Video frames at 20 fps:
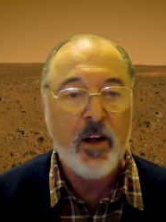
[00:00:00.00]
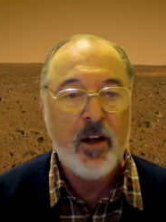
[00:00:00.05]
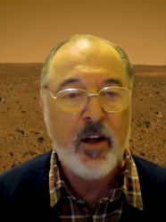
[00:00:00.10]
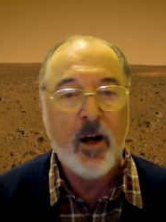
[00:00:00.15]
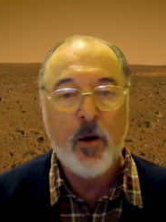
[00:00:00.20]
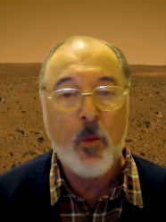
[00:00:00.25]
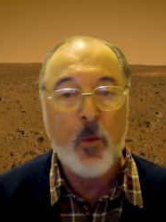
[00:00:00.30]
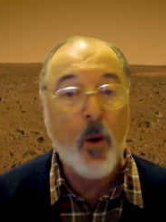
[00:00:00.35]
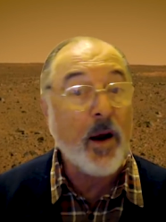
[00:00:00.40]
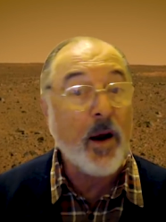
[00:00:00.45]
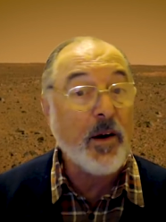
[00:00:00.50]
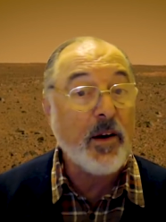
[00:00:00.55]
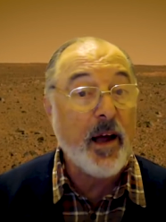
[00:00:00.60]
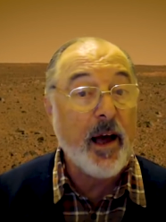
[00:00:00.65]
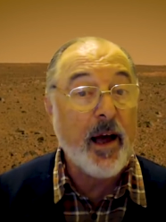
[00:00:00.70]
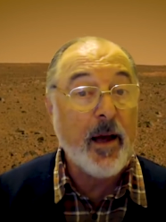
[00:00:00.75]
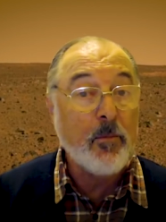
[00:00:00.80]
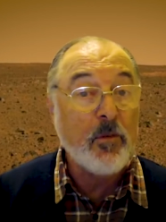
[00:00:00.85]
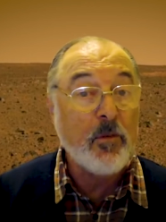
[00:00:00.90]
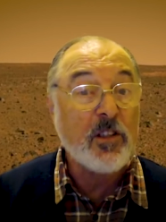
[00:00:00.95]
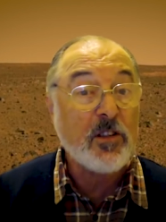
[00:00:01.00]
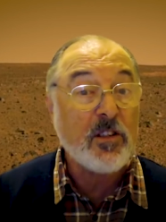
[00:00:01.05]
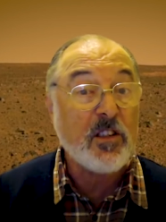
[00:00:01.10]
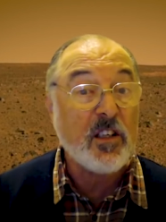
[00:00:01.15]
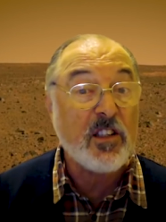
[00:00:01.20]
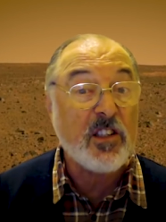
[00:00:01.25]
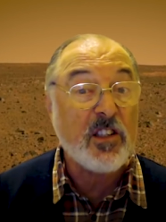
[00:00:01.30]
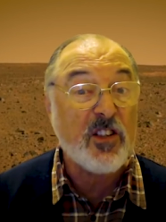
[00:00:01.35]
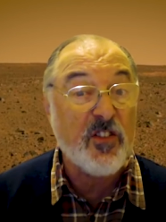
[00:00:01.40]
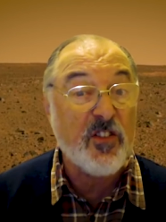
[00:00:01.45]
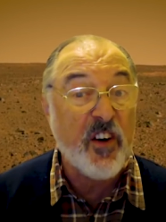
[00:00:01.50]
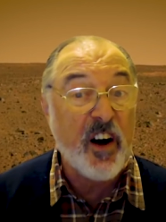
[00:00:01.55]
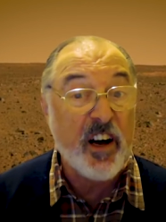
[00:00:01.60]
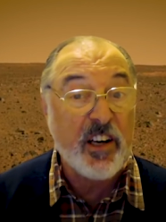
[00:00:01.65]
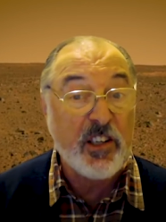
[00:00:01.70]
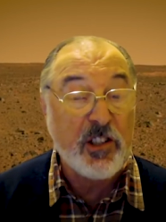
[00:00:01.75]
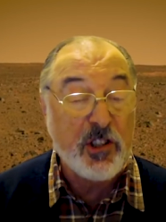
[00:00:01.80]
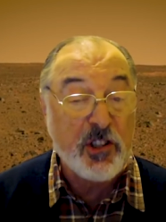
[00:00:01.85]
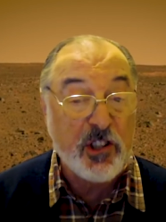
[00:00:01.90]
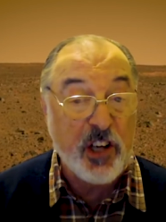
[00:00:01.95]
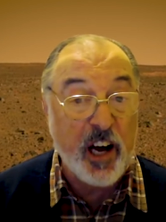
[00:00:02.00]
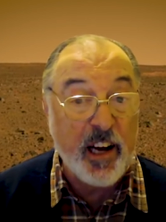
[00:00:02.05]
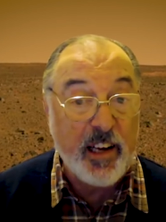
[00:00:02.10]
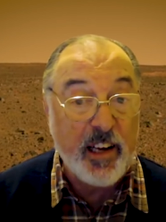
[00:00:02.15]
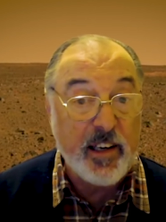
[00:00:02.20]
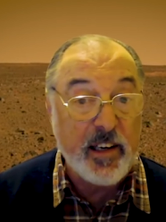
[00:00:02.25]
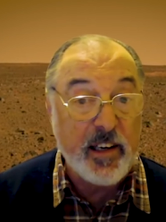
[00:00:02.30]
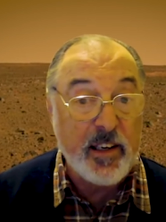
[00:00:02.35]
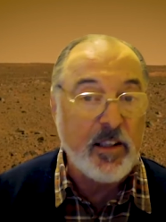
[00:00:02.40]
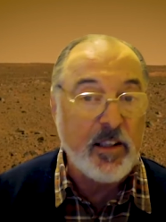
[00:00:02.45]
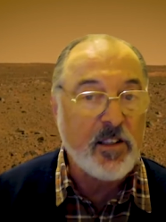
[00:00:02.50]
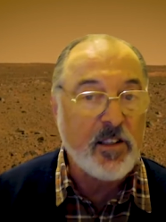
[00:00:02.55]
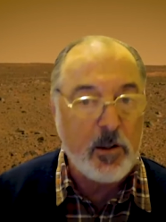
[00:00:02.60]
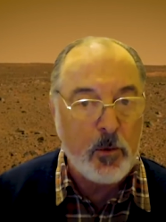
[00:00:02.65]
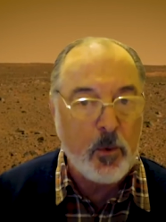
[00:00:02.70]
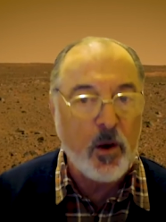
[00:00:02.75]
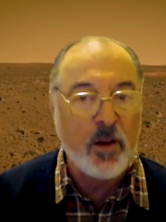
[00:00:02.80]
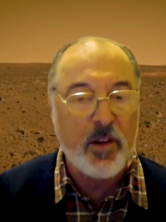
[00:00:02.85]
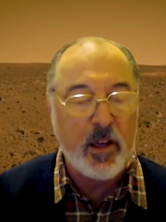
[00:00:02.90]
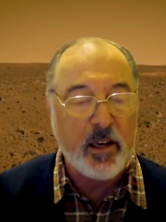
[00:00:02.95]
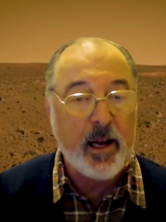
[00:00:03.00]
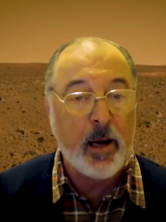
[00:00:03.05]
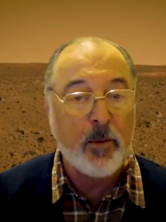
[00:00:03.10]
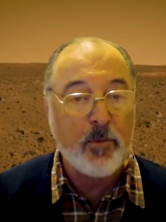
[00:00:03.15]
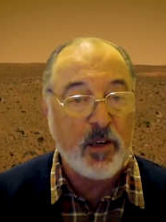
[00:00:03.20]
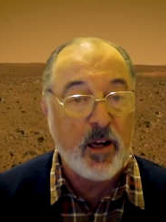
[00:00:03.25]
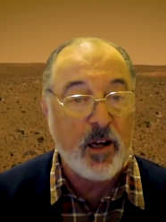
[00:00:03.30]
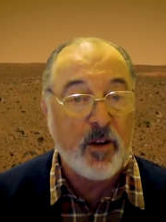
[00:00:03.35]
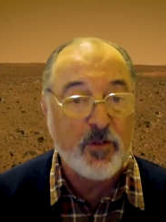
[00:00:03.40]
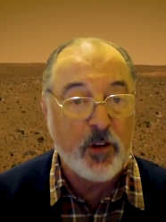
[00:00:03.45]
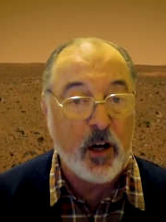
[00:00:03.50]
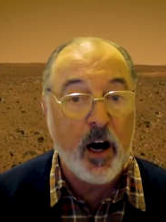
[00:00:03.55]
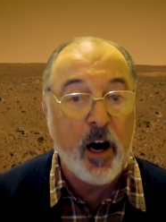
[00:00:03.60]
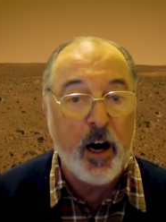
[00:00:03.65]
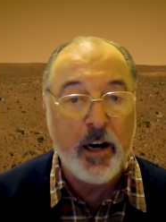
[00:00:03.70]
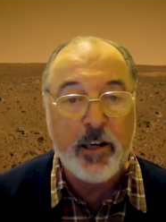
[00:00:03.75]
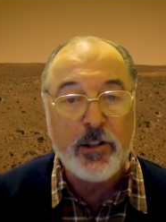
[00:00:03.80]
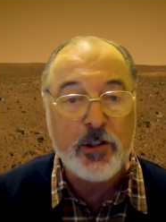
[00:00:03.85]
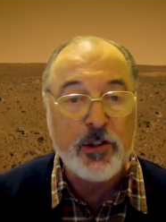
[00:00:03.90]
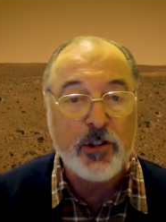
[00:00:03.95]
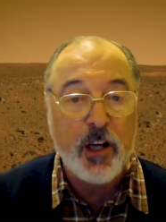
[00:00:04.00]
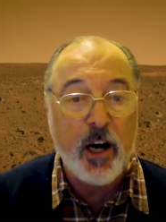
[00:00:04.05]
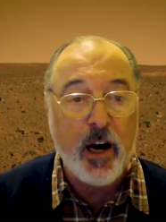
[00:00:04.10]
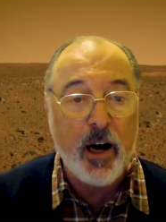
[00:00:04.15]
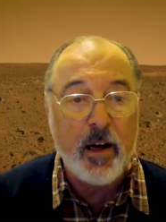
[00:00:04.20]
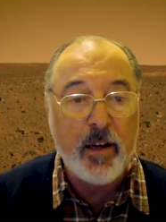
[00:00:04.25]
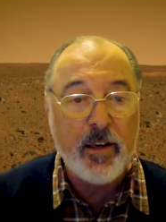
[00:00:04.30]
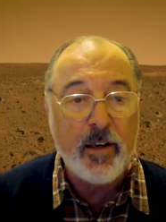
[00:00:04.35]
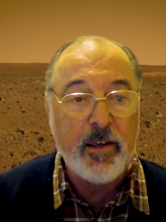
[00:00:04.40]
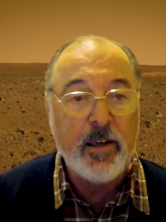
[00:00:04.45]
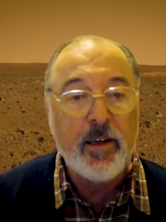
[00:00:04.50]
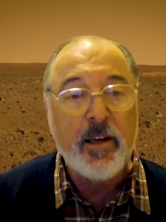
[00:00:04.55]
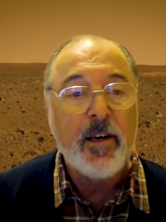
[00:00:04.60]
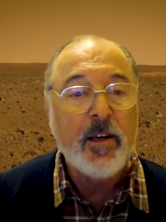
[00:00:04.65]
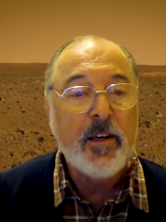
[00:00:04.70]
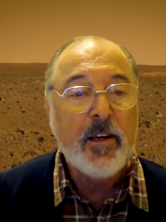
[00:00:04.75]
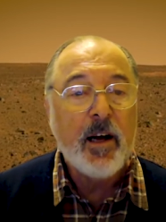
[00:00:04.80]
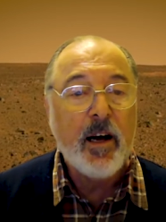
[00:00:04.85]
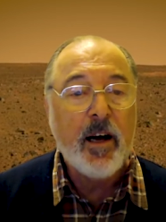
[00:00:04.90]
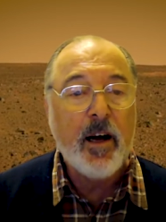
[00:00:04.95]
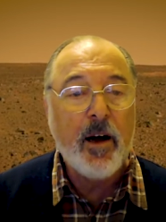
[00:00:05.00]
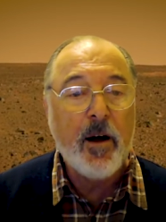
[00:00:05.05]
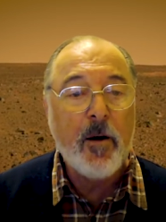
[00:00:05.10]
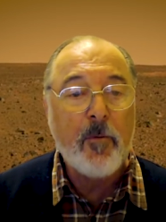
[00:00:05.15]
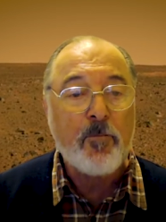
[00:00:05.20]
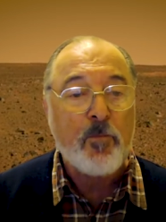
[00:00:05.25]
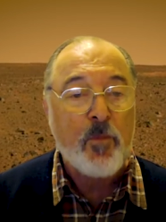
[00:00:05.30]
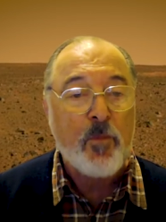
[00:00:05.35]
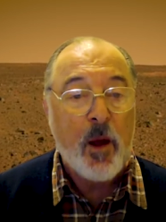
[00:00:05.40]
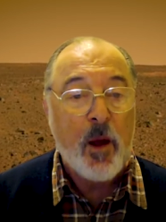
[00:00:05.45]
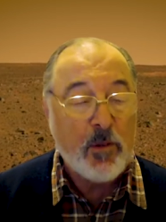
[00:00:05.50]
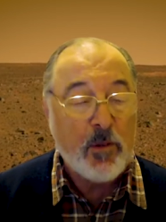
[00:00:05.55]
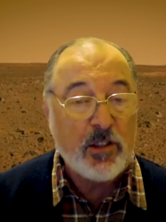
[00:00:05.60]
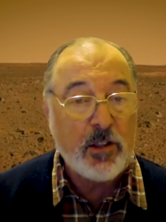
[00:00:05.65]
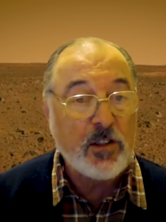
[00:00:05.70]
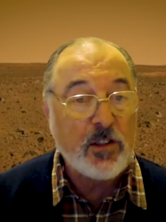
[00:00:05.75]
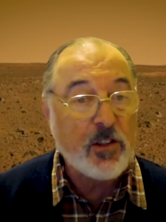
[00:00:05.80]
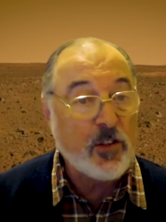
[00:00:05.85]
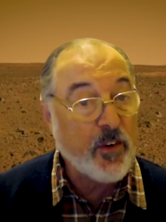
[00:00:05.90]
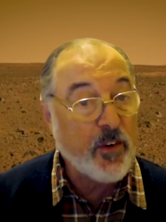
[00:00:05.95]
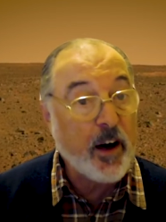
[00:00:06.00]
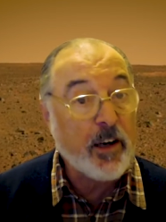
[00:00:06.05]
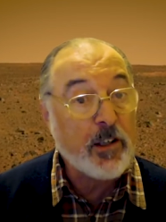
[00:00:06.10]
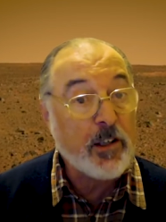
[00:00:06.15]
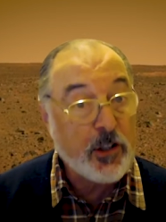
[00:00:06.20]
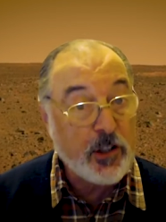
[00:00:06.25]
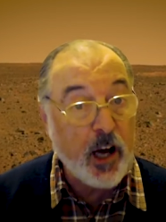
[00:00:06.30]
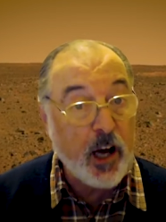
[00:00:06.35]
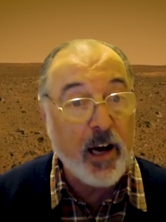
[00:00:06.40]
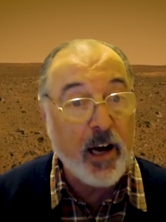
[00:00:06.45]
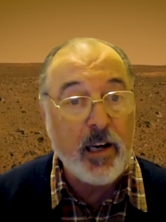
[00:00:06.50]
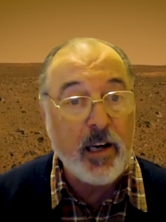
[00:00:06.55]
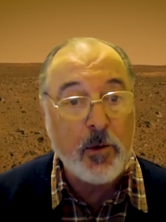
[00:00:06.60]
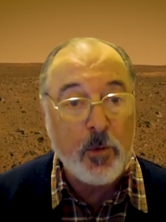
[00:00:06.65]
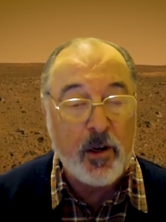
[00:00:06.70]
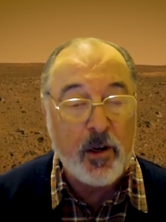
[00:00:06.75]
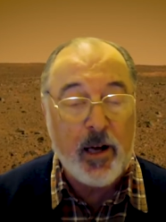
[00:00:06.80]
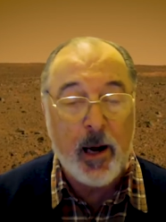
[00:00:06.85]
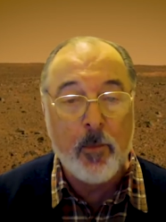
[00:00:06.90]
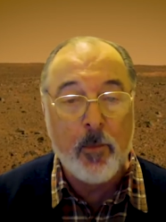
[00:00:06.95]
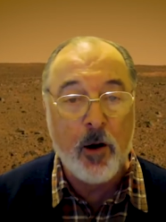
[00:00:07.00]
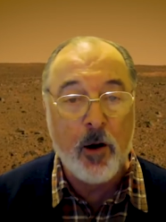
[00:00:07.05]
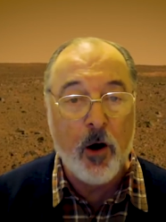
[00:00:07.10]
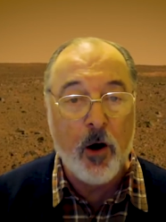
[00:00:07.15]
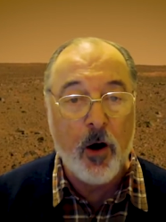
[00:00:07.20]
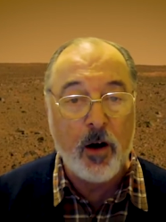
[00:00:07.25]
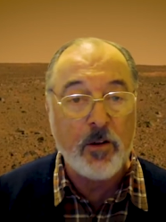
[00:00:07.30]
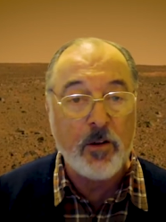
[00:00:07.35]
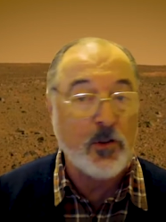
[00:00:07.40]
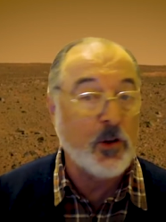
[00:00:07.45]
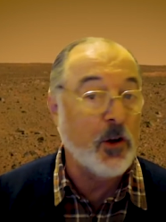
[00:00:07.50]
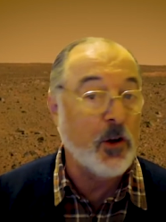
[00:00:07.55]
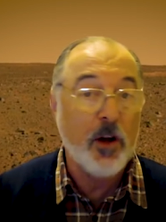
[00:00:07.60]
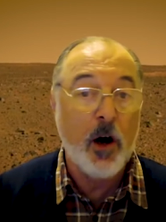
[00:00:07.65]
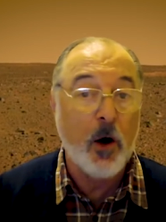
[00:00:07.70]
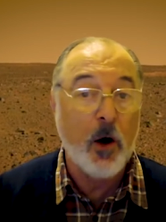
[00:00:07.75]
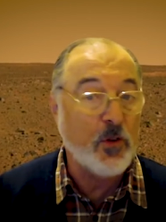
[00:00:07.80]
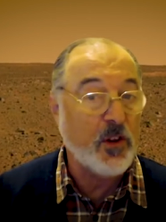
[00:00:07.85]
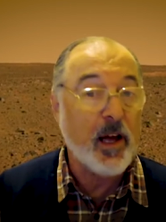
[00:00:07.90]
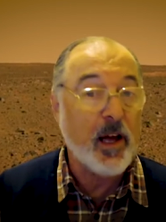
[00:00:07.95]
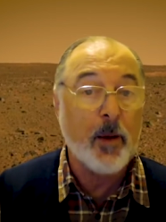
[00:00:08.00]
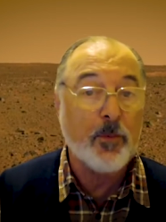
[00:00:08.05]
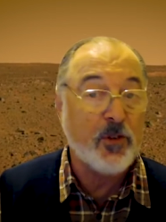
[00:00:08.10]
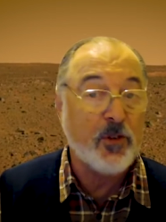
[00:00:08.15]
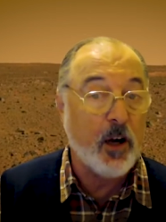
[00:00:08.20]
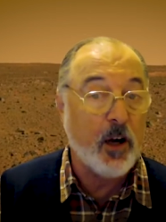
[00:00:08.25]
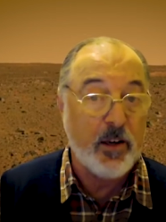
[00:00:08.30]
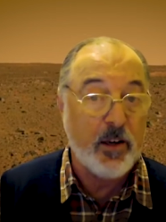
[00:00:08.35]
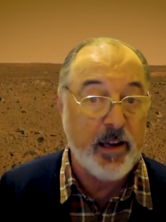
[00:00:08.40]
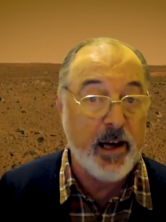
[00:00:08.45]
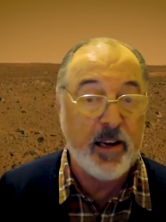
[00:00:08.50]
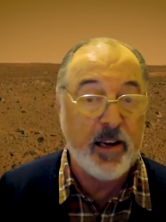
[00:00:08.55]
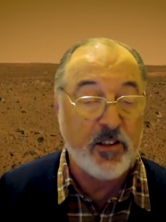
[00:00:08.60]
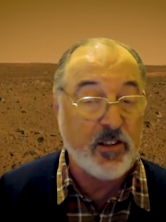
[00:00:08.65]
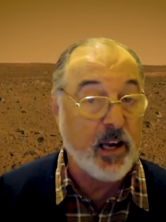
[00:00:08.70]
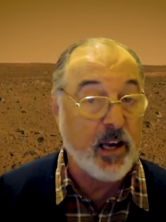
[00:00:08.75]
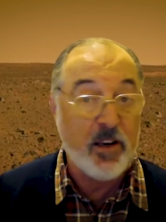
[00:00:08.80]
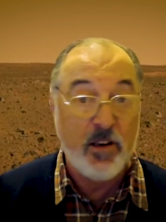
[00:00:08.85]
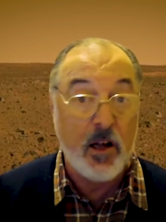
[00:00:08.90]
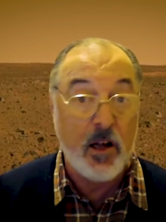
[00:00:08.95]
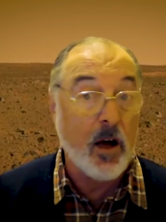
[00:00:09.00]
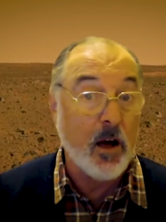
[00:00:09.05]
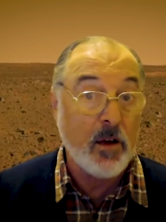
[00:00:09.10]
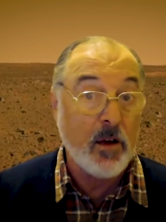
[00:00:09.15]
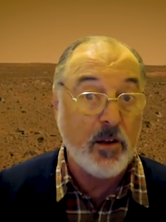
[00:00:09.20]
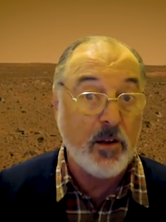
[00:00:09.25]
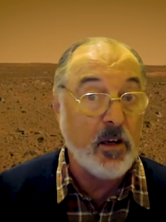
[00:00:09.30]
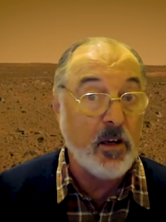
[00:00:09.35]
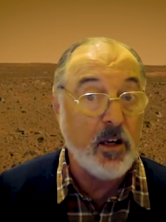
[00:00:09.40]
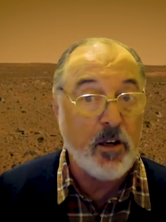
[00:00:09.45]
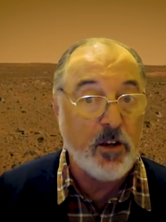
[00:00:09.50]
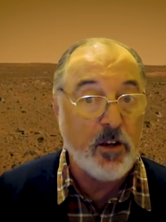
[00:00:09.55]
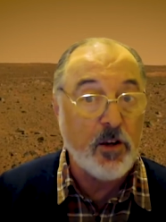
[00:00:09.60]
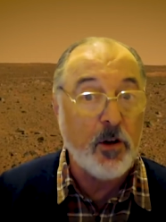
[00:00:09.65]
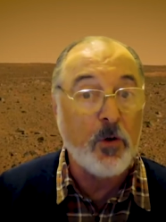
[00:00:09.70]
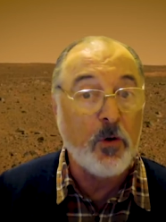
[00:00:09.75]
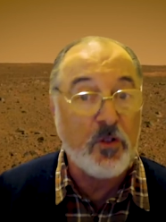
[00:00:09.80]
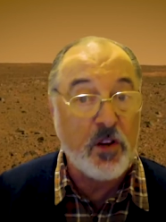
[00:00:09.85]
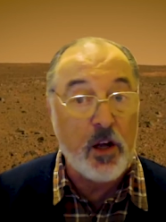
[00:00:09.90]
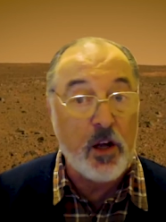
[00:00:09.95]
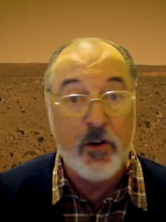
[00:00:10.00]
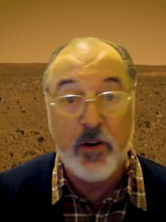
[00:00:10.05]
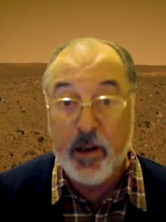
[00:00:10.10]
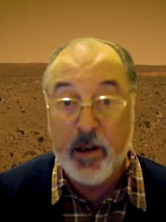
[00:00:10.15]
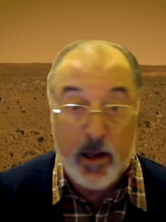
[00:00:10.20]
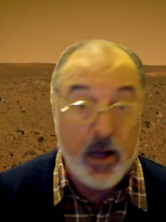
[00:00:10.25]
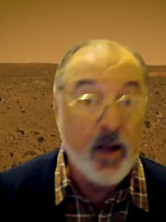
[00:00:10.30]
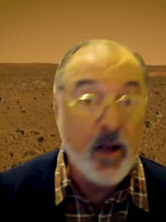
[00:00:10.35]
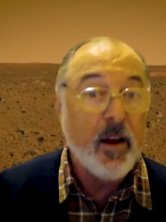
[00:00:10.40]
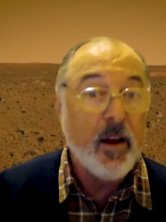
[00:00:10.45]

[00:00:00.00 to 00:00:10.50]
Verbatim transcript: And one day, Mr. Zwei Steiner, he's the one that comes after Einstein, um, Mr. Zwei Steiner will come along and turn the whole thing upside down and say, yeah, you need a new theory.